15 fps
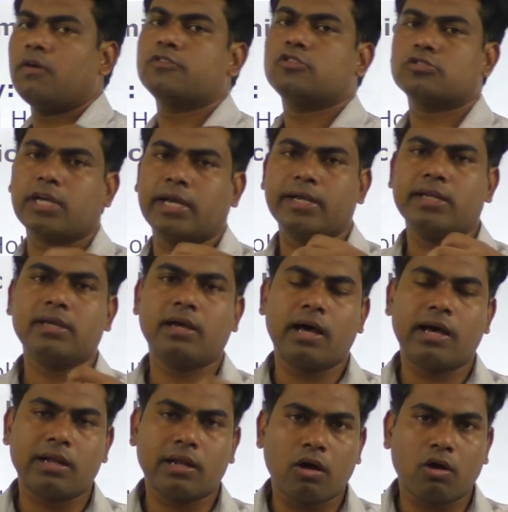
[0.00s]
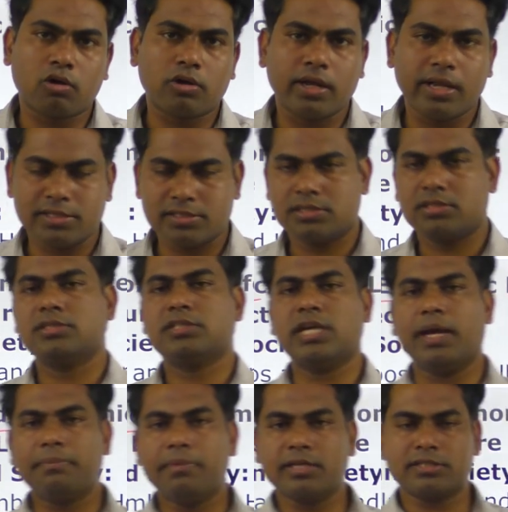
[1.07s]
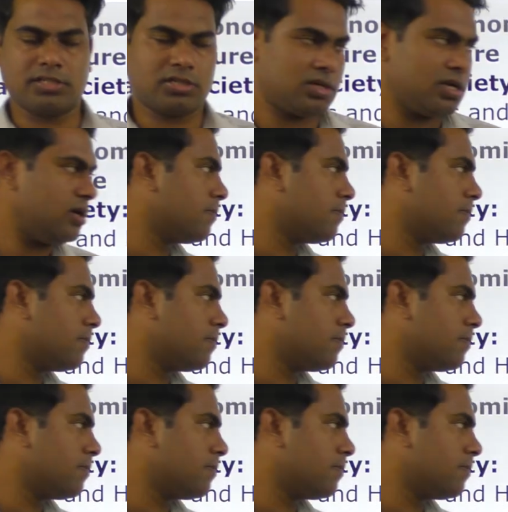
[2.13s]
society are organized, shaped, etc.